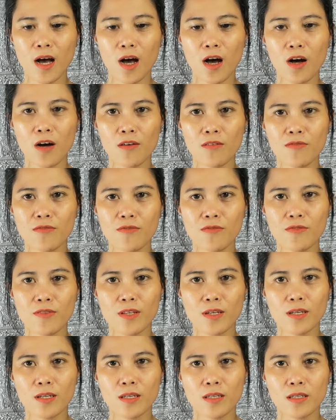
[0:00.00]
of
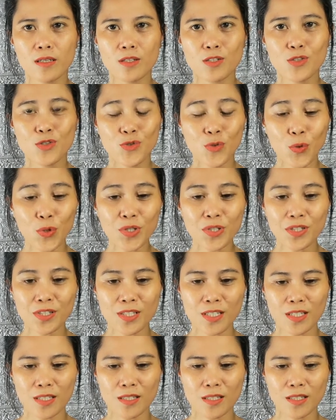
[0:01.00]
the
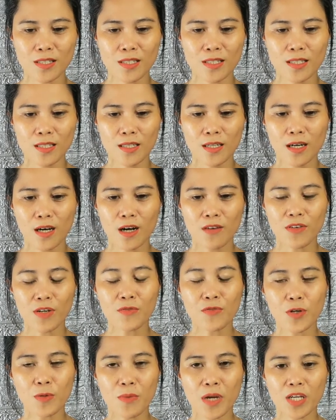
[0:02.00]
sources of
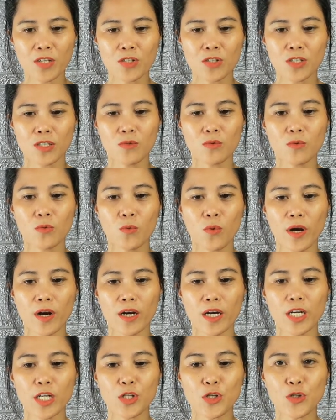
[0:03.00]
information
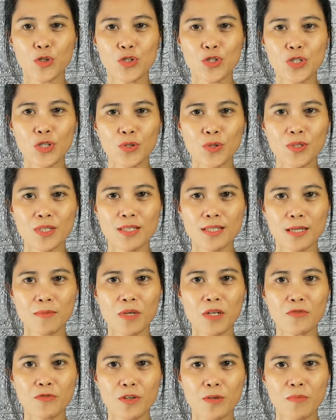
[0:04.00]
wherein you took some
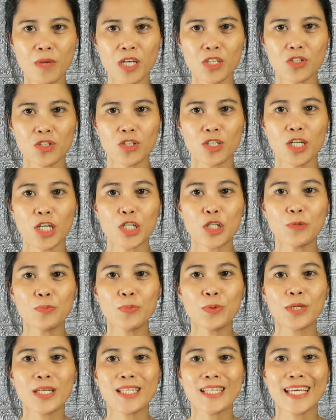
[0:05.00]
information and you
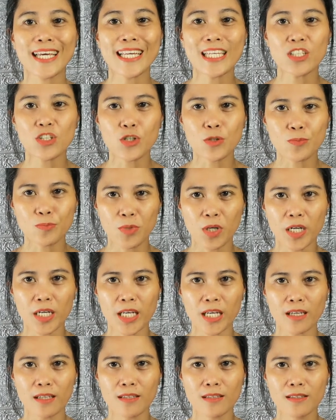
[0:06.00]
put it in your
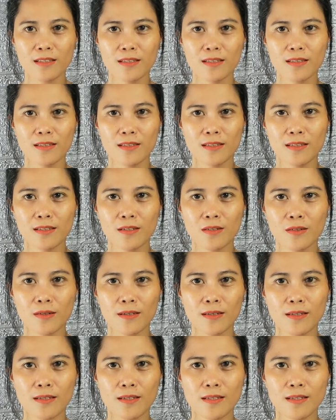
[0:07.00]
body.
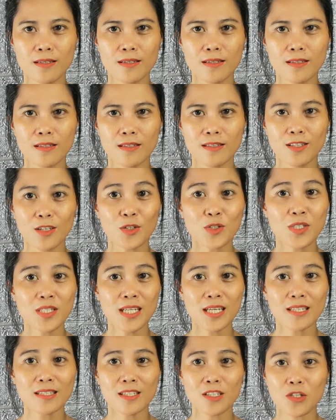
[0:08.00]
Those
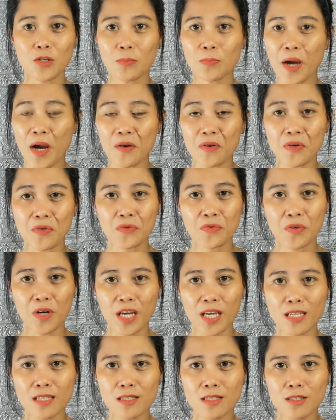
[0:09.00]
things that you
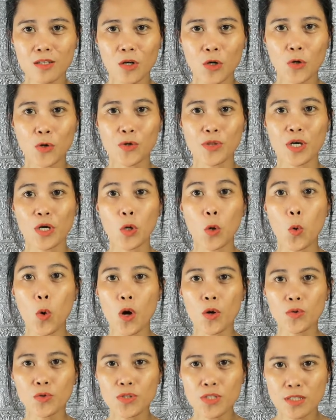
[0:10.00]
paraphrased or the
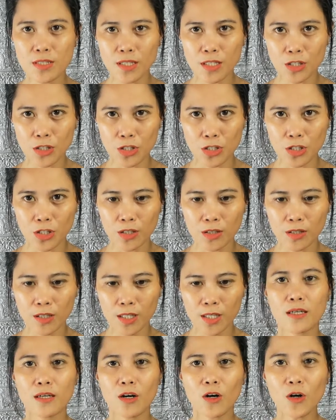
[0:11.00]
quotes that you took,
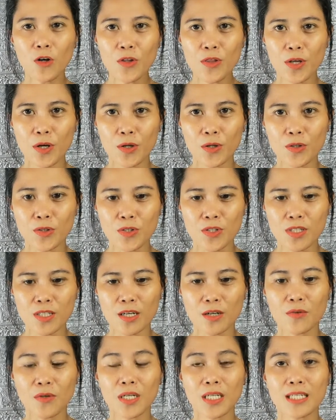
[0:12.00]
all those
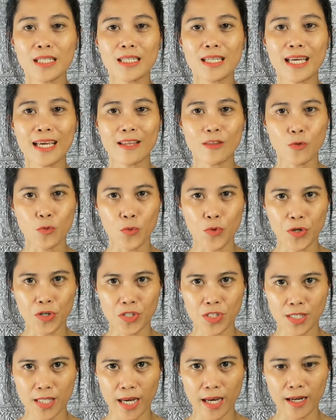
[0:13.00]
are written in the
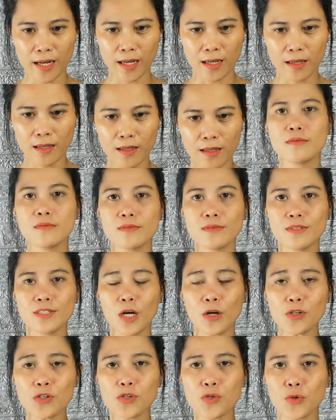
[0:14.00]
works cited.
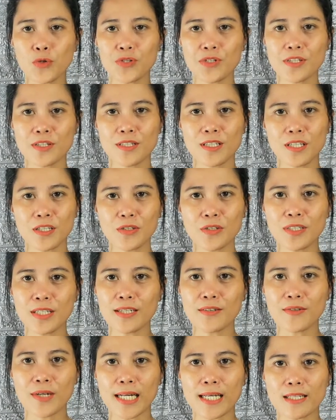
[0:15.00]
Those sources that you
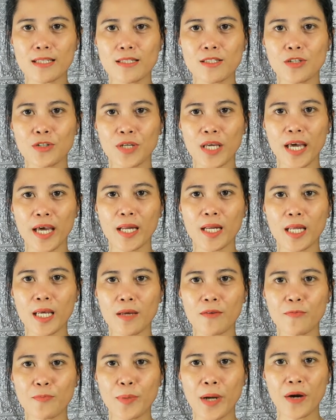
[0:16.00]
didn't really took
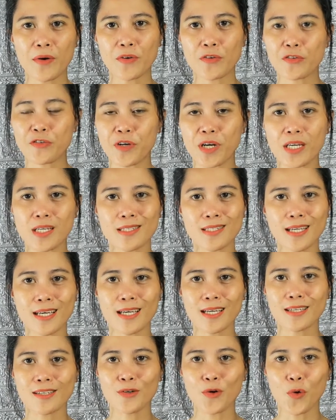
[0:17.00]
any
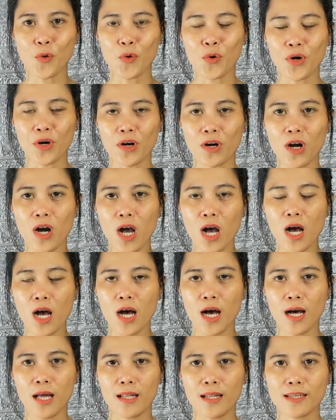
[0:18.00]
paraphrasing or
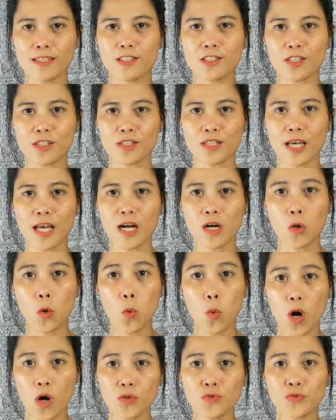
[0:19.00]
let's just say a
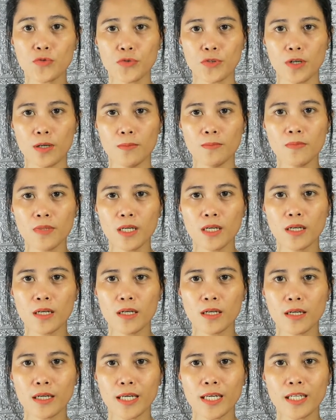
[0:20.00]
quote
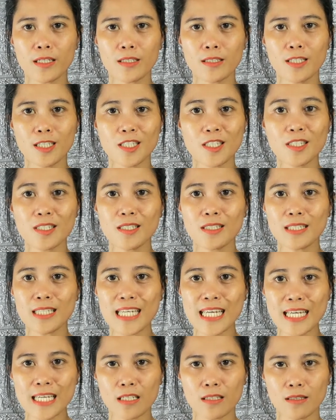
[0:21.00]
from, it doesn't
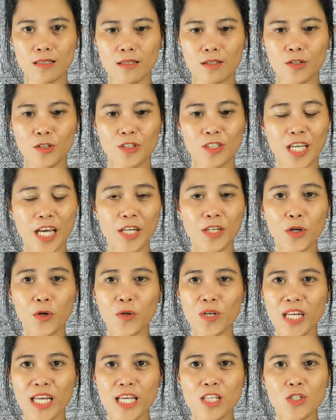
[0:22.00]
need, or they
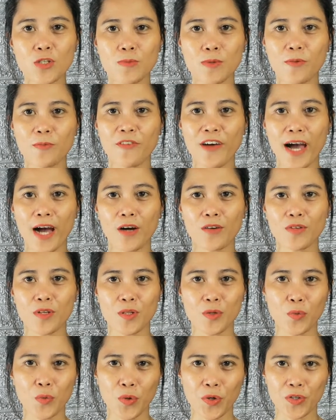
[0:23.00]
don't need to be found in
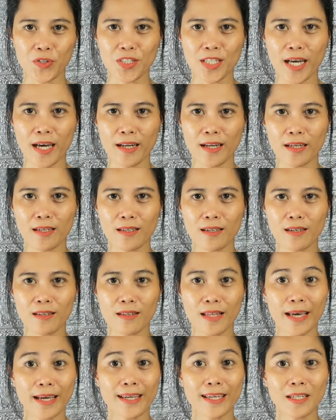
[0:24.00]
the works cited.
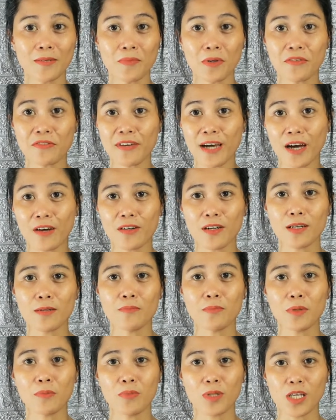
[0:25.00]
They can be found in the
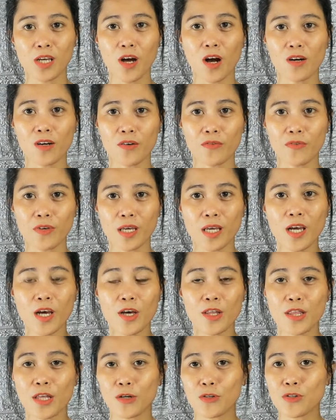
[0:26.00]
bibliography.
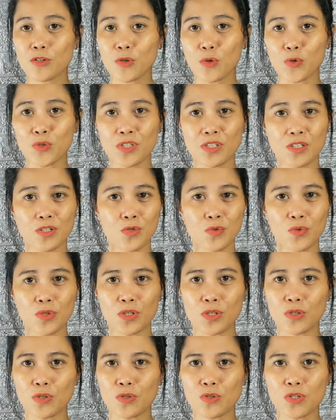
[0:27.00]
Those sources where
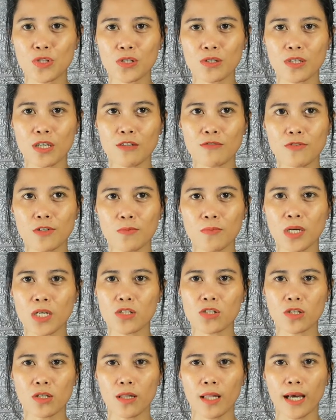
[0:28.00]
you took the
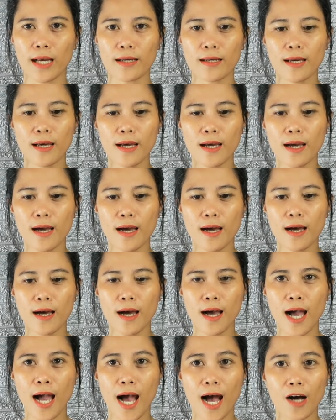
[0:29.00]
information like
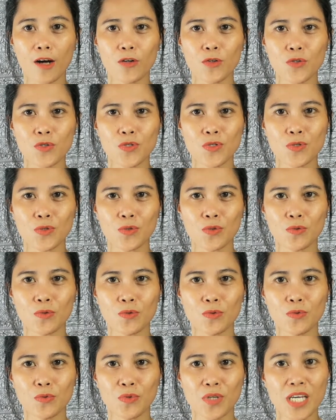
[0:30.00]
how
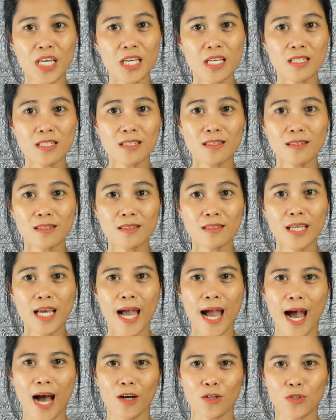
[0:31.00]
to reason,
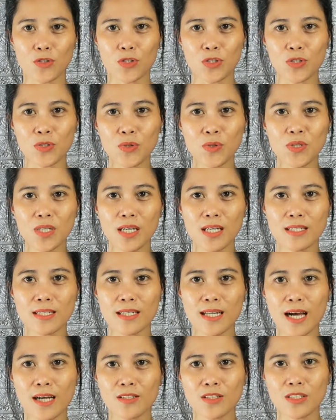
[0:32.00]
how to do this
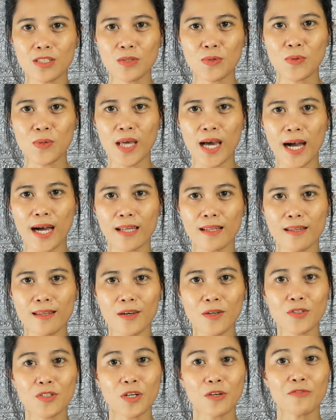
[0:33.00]
and how to do that,
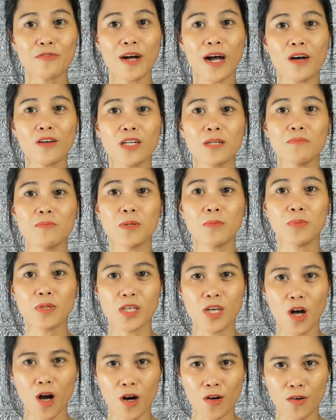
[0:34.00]
those are found in
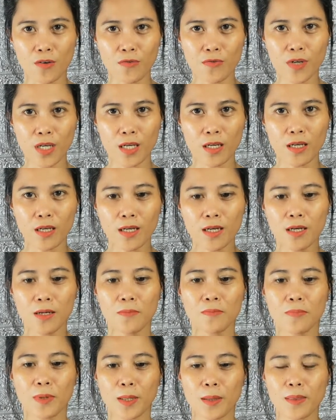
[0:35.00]
bibliography.
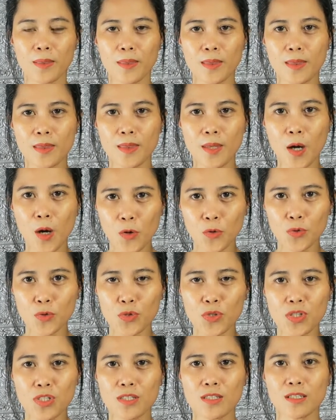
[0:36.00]
But
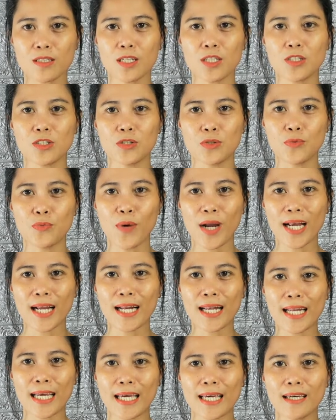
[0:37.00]
those that are
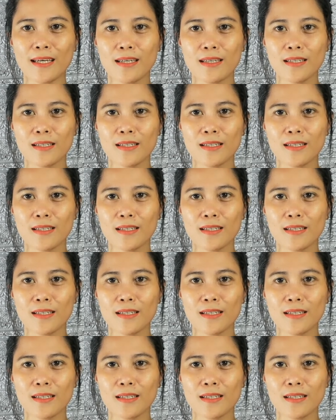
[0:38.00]
directly